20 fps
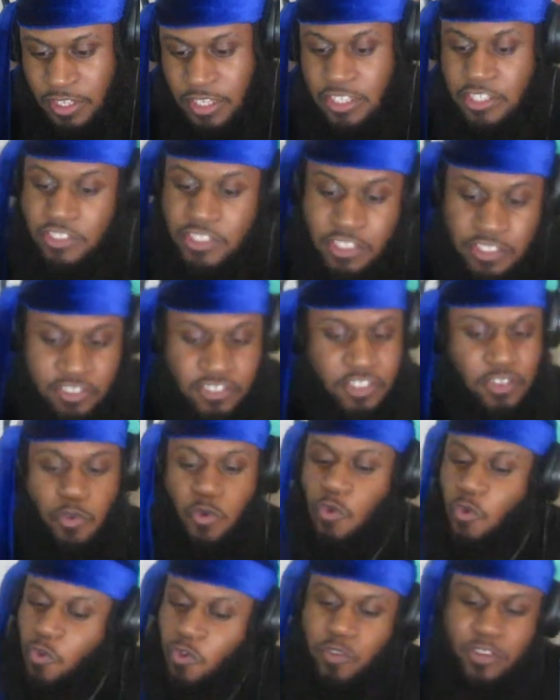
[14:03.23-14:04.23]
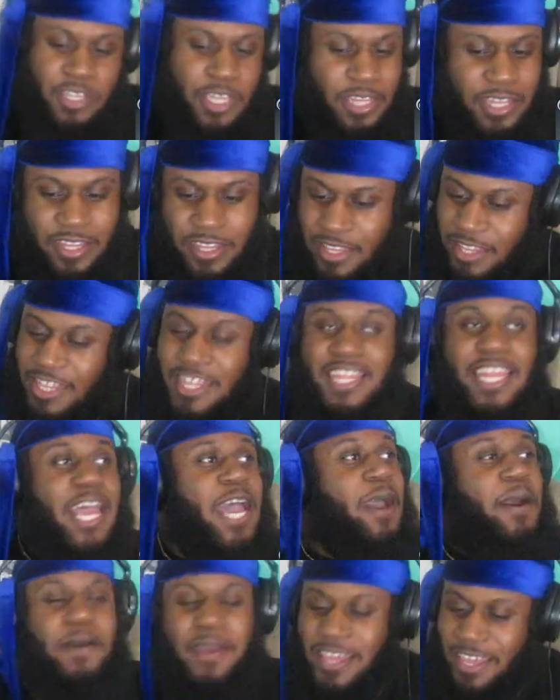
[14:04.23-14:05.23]
Shinji, whoo,
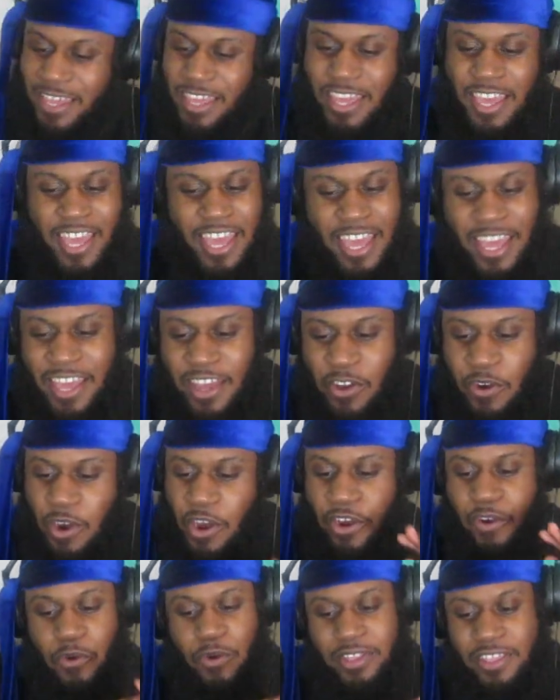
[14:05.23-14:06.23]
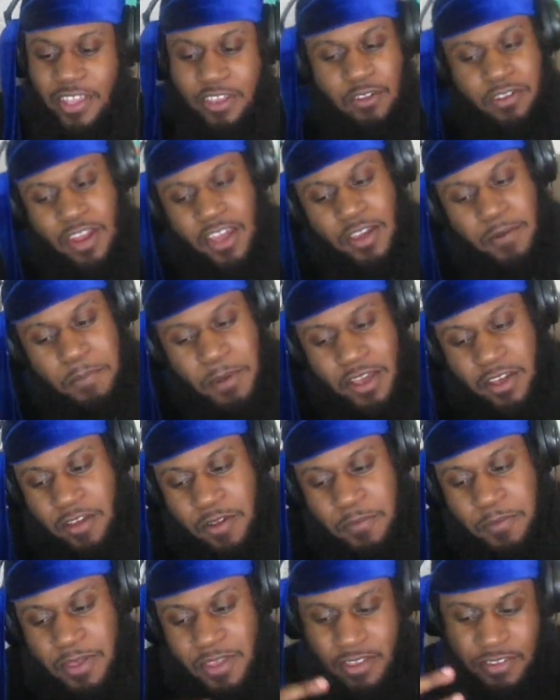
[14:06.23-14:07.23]
that. Only thing I don't like about
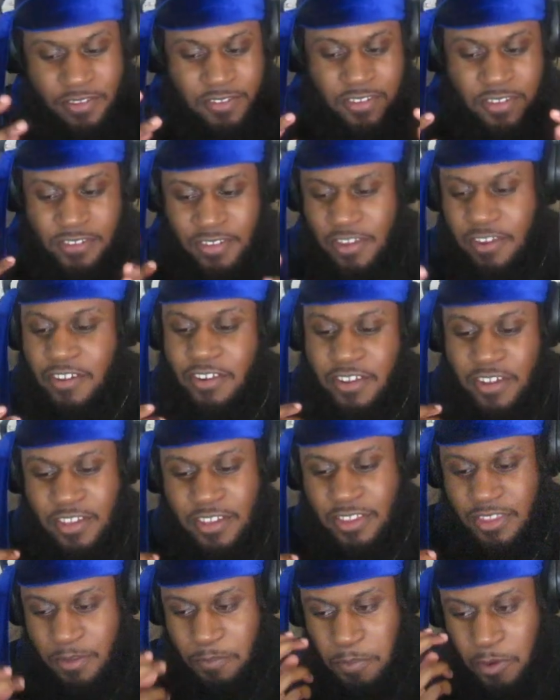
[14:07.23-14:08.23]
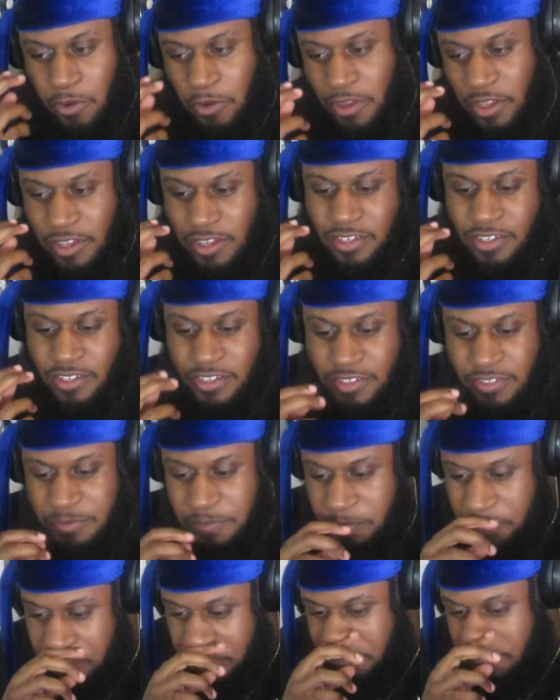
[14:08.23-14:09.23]
him is his haircut, the bowl cut.
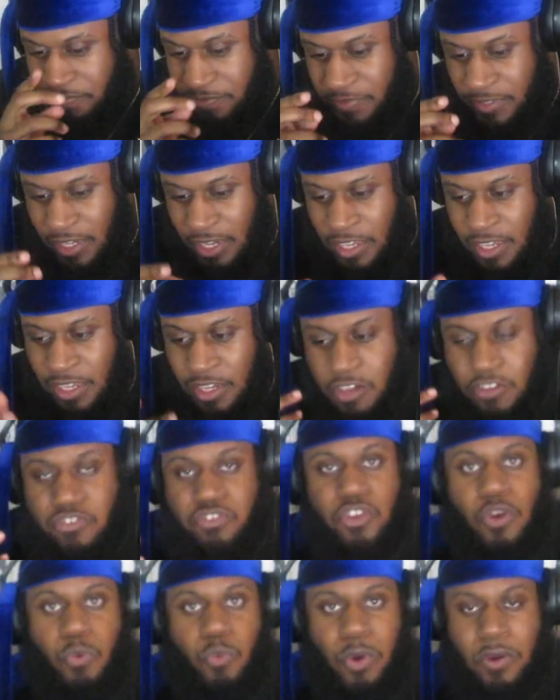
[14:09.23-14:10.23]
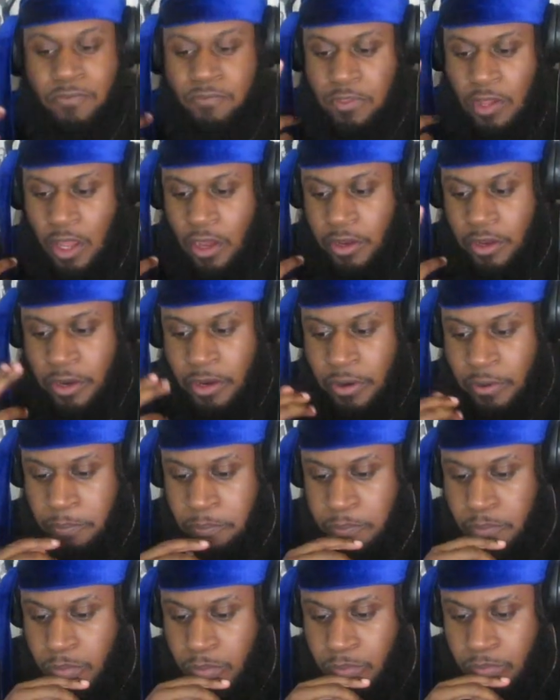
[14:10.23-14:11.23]
He looks dope with long hair.
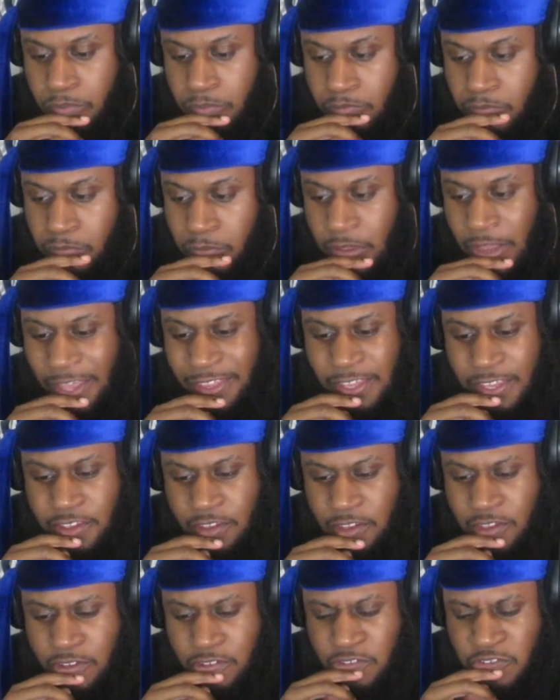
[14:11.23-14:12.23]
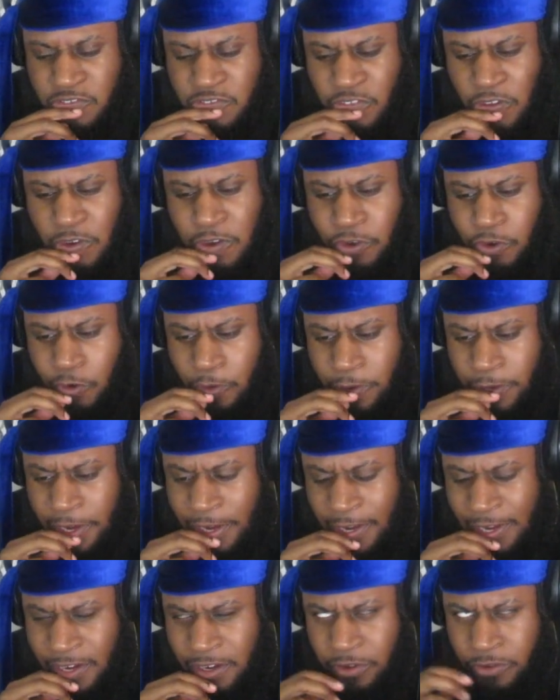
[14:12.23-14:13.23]
I think he started
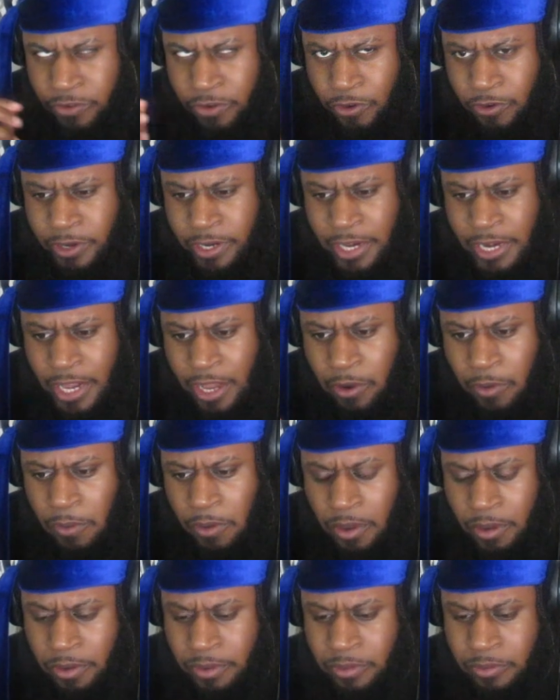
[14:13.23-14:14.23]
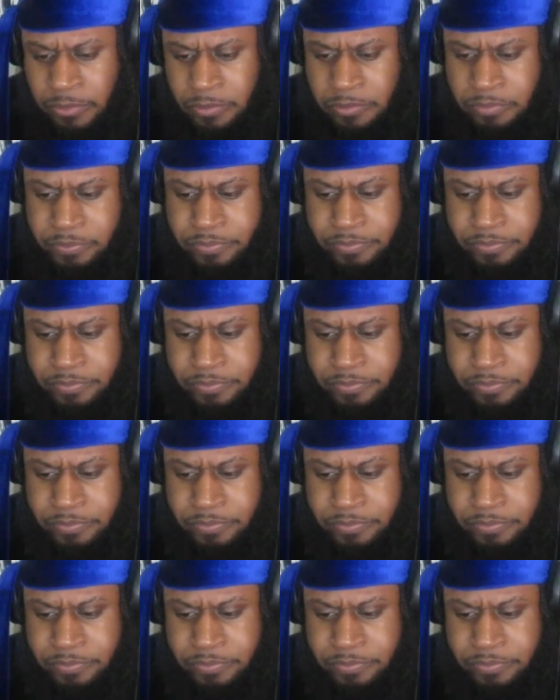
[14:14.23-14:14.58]
growing growing that out. Um,